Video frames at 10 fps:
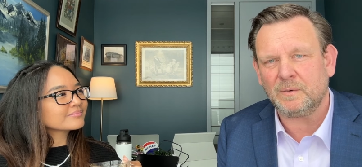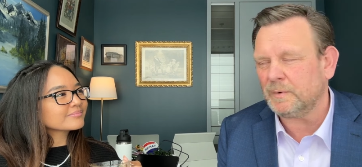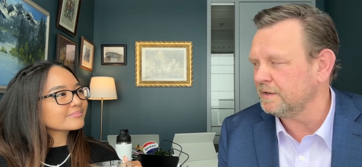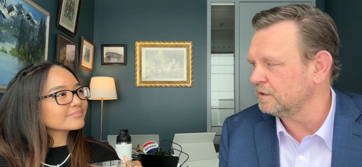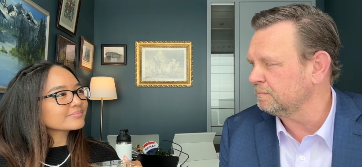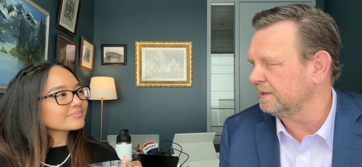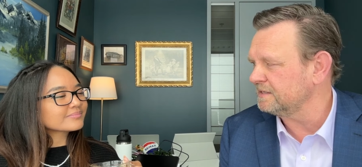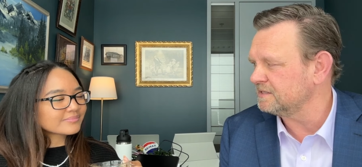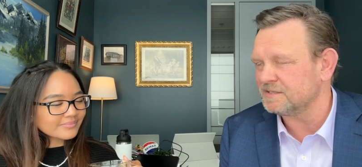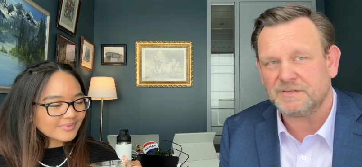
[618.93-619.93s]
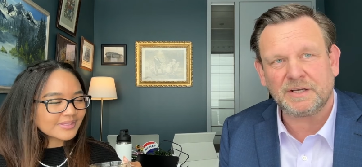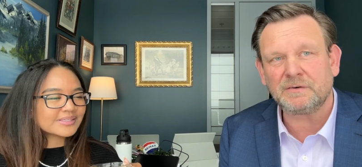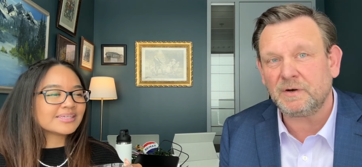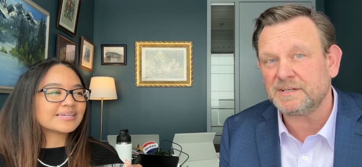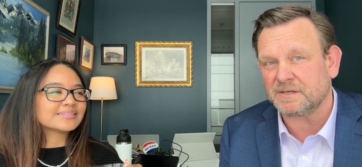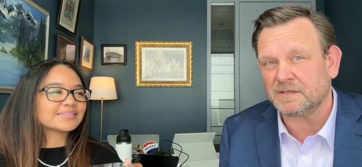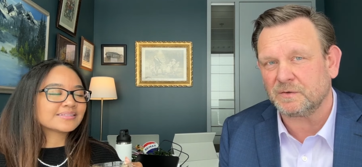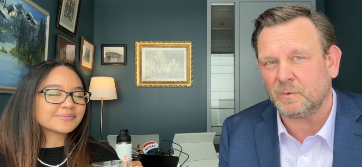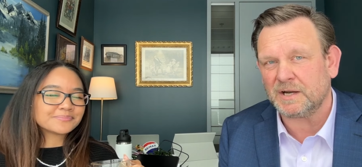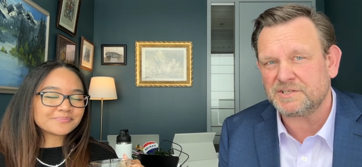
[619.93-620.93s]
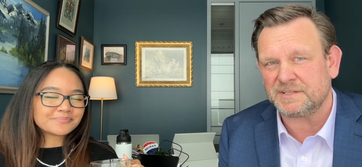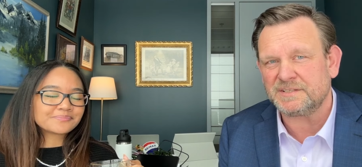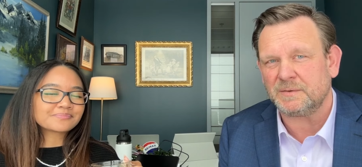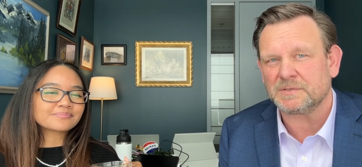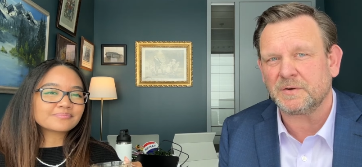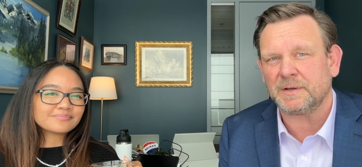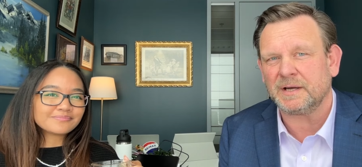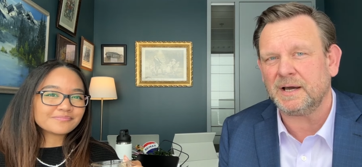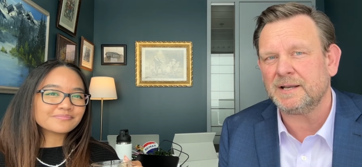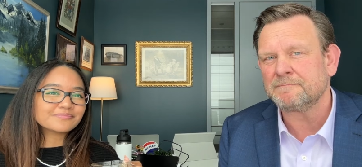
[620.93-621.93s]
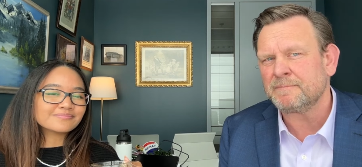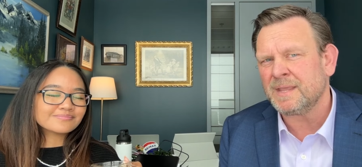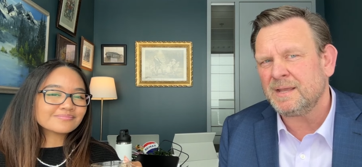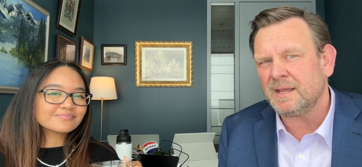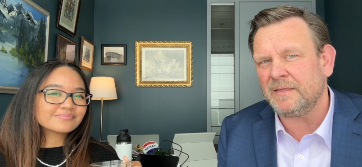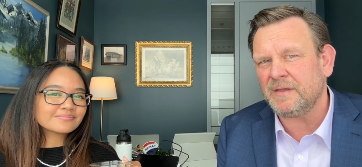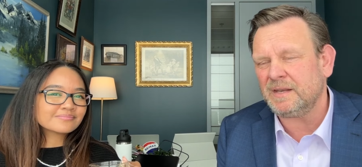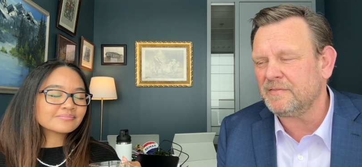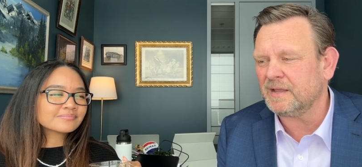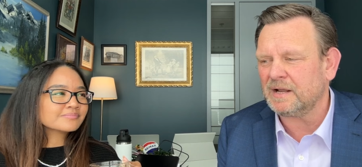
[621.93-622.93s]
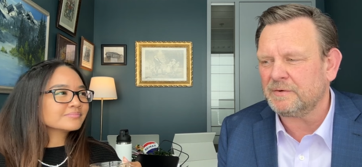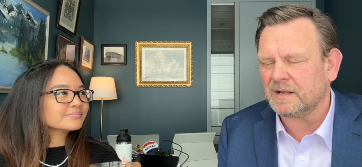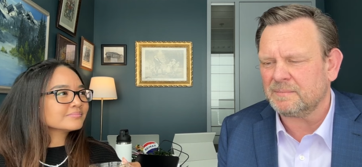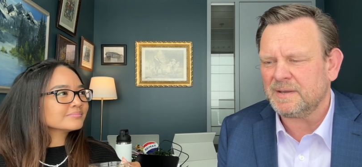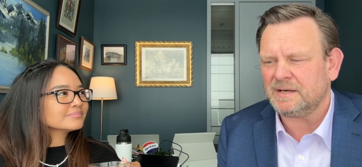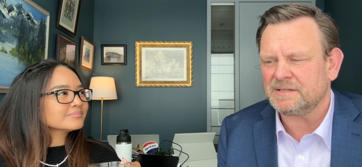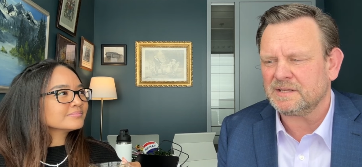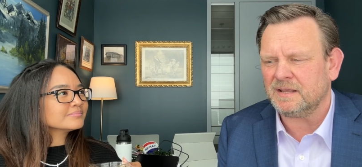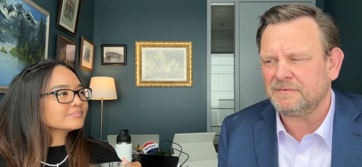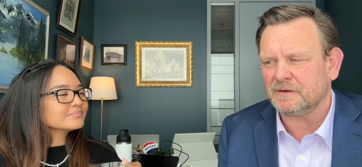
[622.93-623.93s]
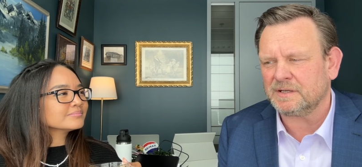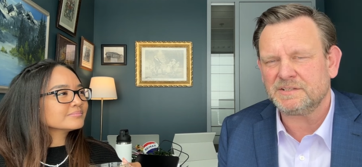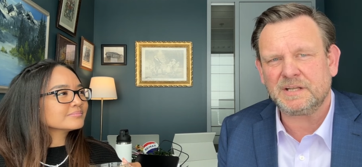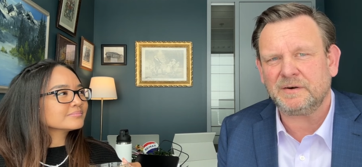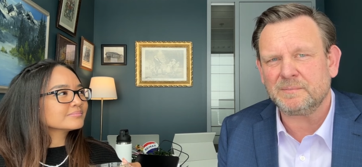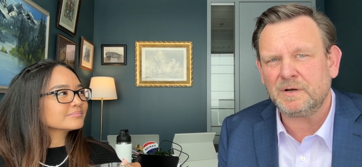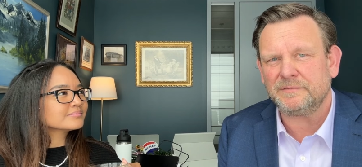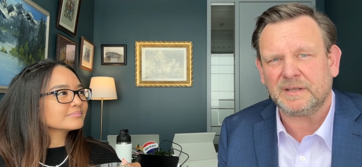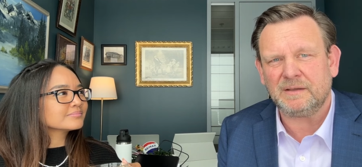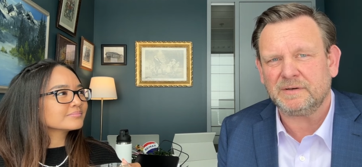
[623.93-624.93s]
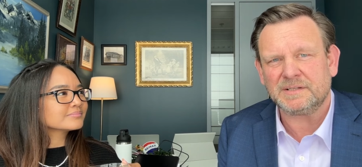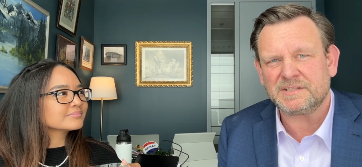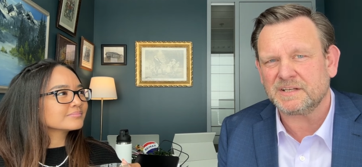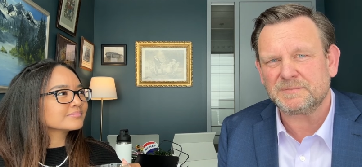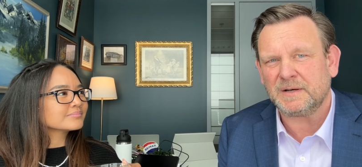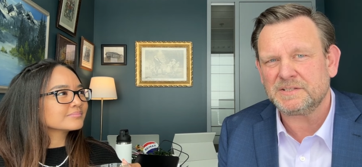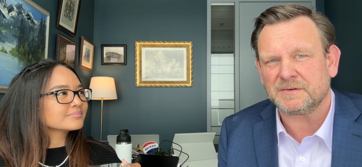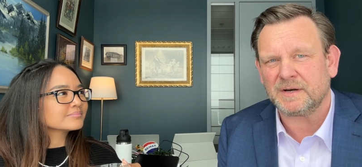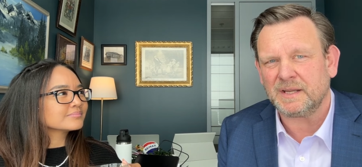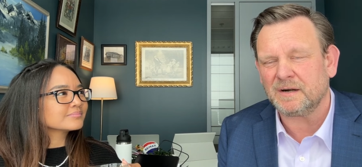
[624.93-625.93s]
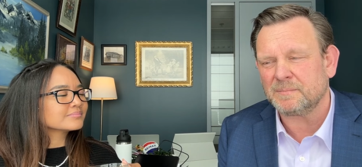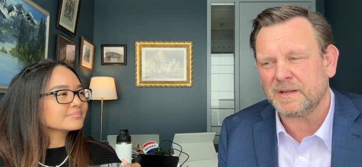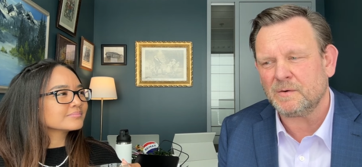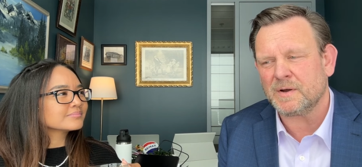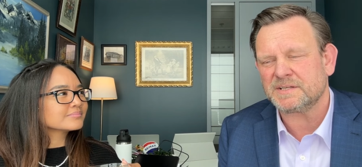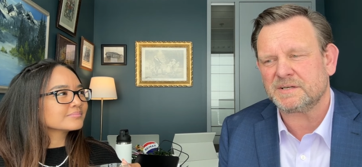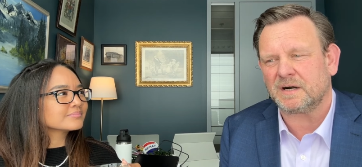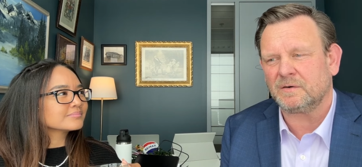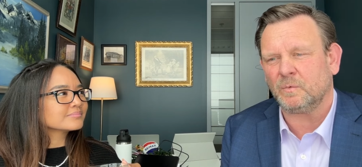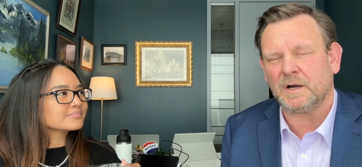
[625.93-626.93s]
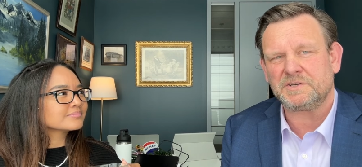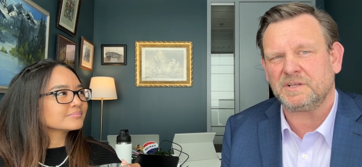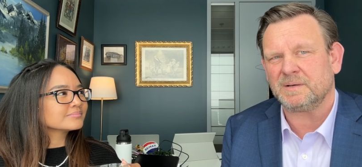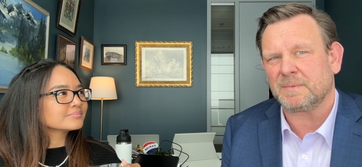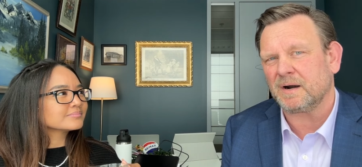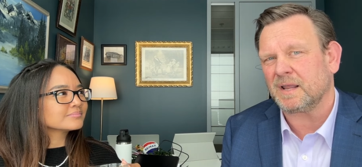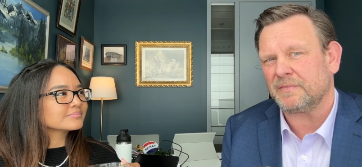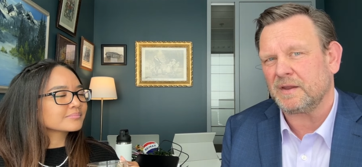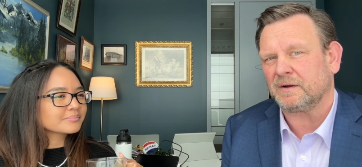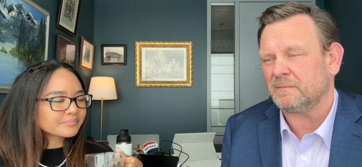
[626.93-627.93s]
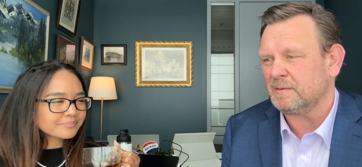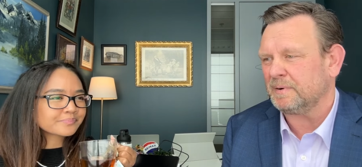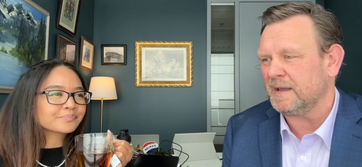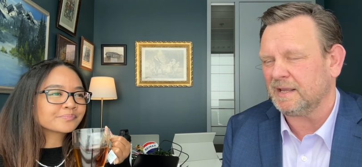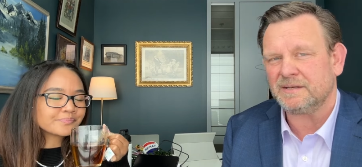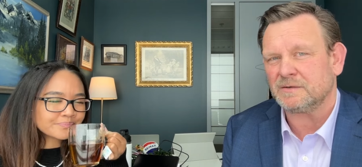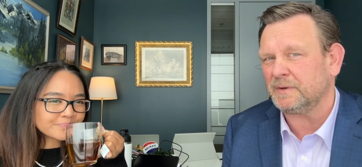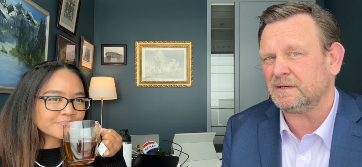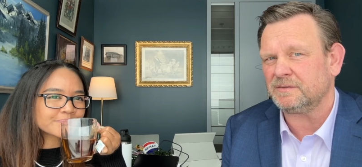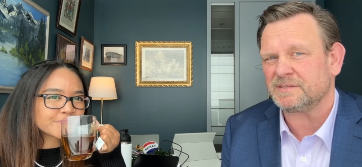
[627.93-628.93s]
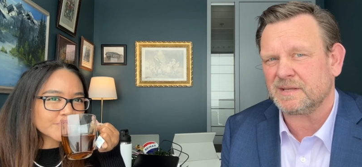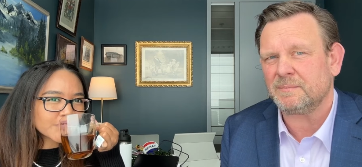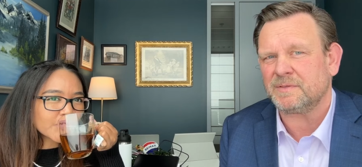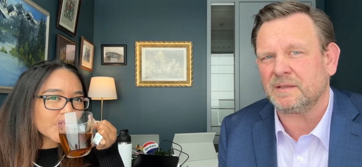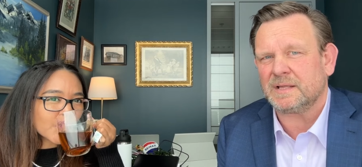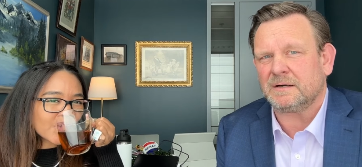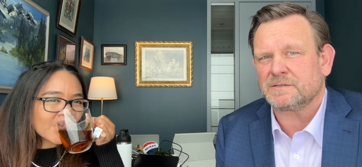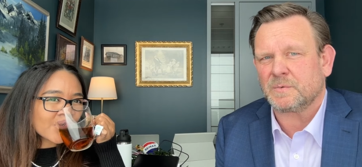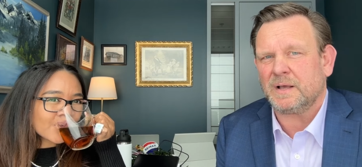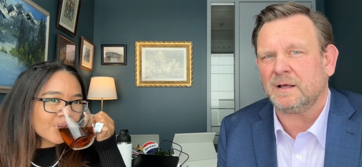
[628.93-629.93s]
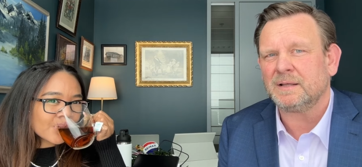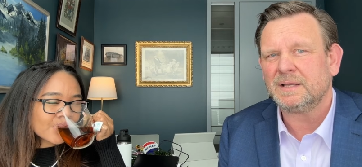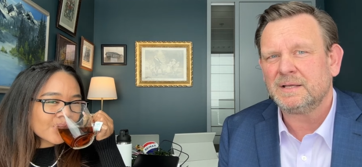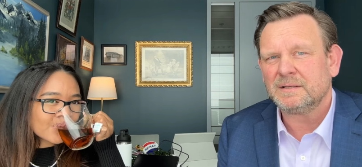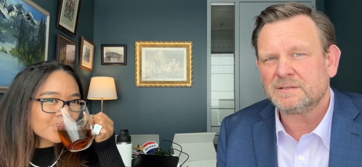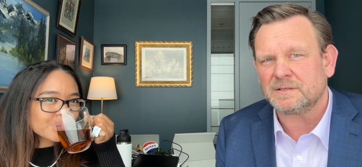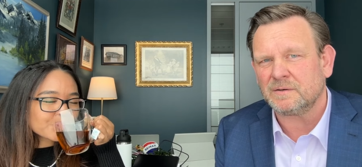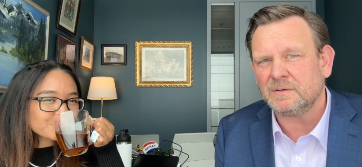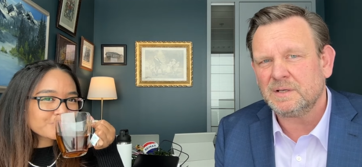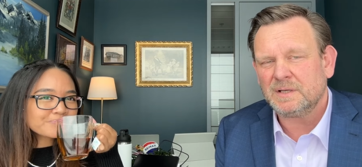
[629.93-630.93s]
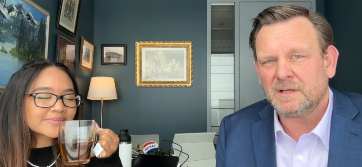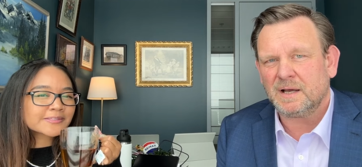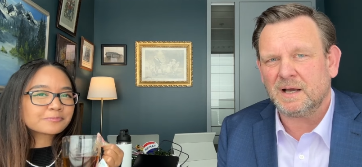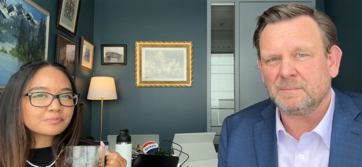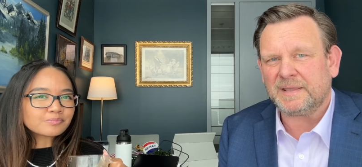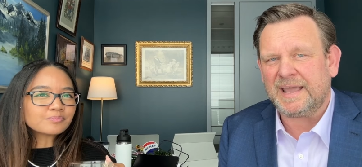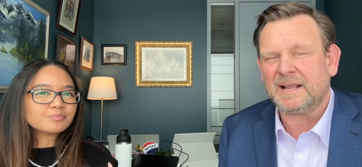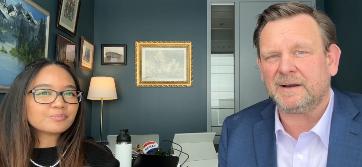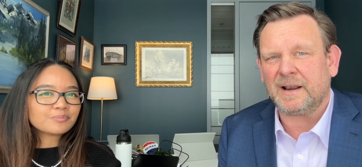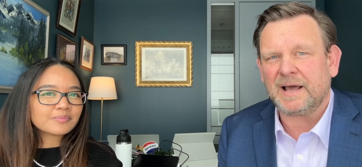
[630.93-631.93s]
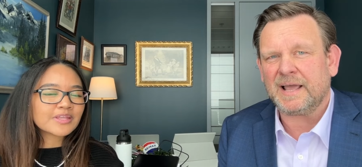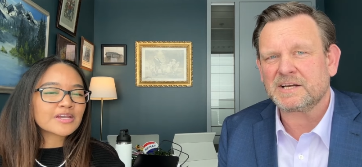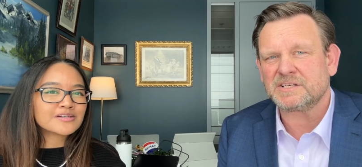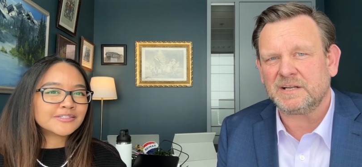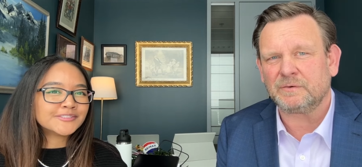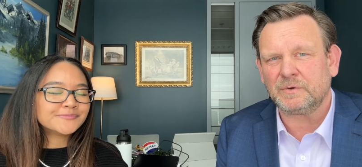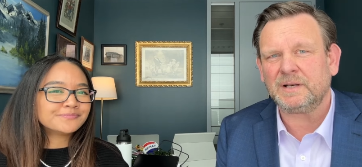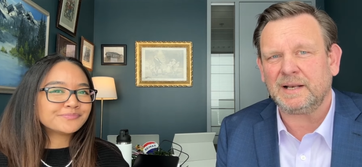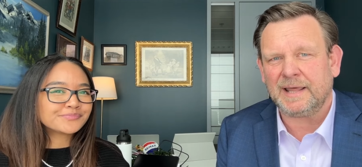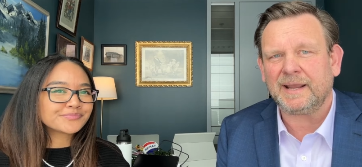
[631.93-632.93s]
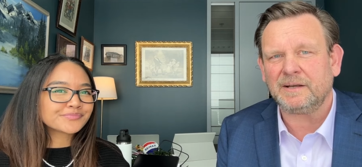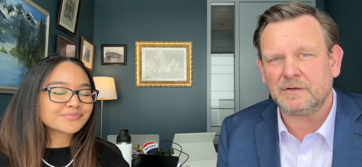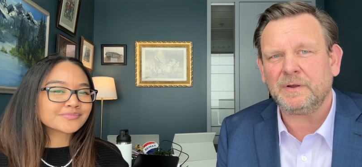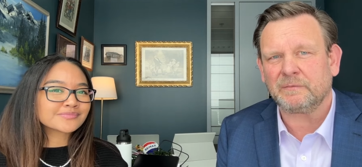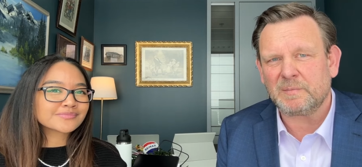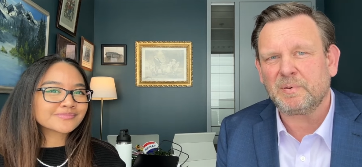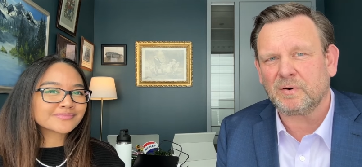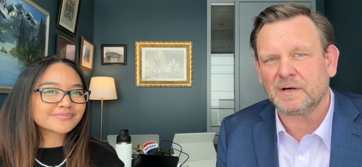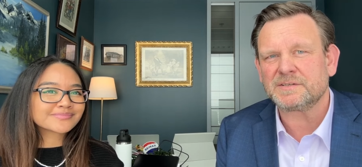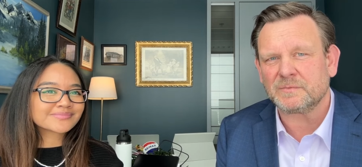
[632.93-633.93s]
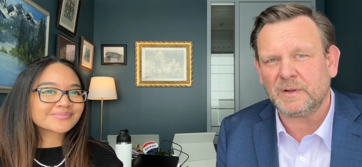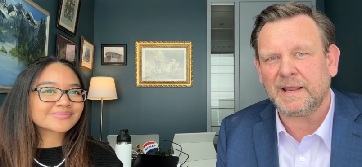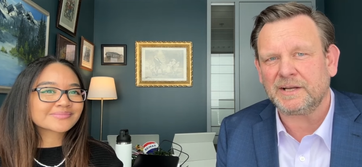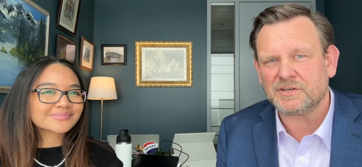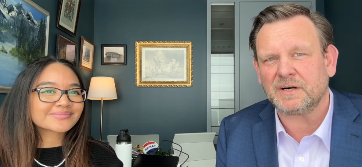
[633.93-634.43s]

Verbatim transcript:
Speaker 1: what your place is. So you can really yes. start to watch it and see what's going on. And then the other thing I'd recommend is if you're considering moving even in 6 months or a year, but you want to start watching the market that you're going to be buying into, we can do the same thing there as well. So Caitlin and I actually really like doing reports. We like